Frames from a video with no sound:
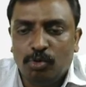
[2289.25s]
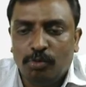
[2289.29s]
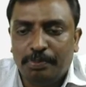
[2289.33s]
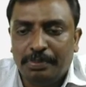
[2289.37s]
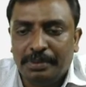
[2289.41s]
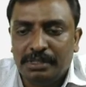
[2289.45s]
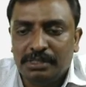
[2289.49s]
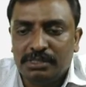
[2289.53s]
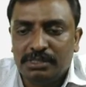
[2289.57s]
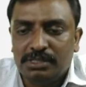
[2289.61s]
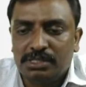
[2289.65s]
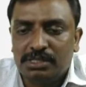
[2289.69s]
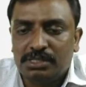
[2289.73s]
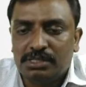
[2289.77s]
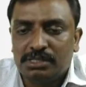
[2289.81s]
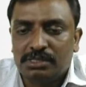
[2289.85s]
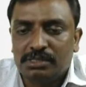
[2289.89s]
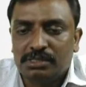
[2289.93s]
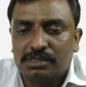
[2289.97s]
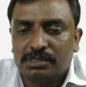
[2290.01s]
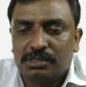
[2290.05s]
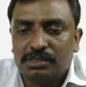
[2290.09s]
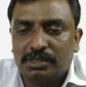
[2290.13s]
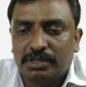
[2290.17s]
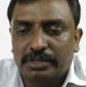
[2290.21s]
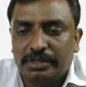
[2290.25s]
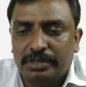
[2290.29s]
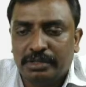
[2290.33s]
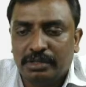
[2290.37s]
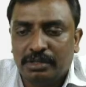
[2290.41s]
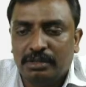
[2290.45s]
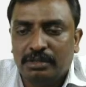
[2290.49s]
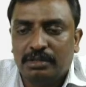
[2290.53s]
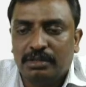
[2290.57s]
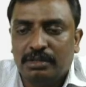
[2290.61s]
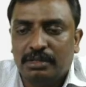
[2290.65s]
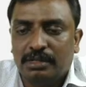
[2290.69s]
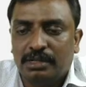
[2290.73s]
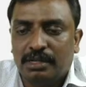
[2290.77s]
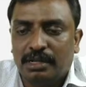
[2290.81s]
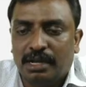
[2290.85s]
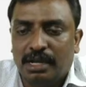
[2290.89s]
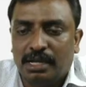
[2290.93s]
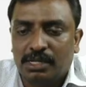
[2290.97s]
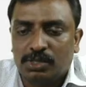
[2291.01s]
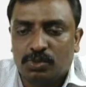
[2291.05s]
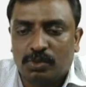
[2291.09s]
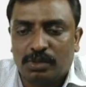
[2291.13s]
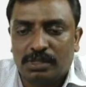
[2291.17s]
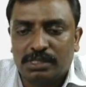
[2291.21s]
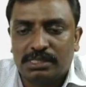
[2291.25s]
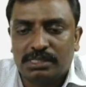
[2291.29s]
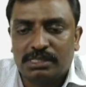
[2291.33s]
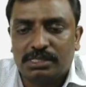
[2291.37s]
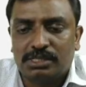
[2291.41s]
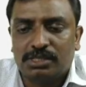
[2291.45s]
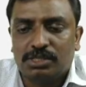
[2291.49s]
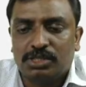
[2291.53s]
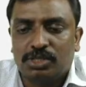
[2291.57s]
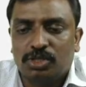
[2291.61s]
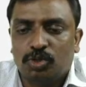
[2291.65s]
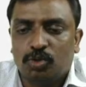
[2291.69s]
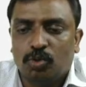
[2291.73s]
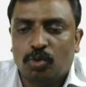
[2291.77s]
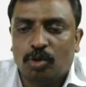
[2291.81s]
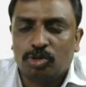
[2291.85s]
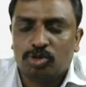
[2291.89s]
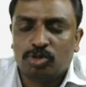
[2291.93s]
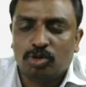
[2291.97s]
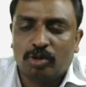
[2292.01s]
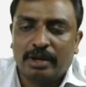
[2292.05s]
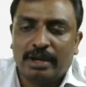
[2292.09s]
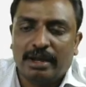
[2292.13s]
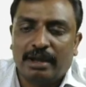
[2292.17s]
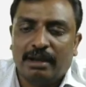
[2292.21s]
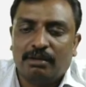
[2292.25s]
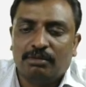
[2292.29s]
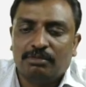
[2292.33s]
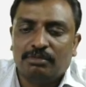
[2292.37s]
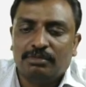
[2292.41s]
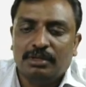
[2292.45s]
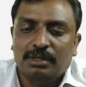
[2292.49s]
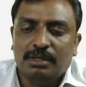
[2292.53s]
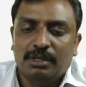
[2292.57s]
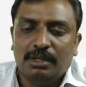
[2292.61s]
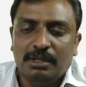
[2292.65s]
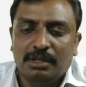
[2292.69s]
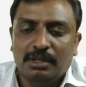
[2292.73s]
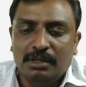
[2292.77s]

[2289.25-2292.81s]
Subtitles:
pins here, as well as you also have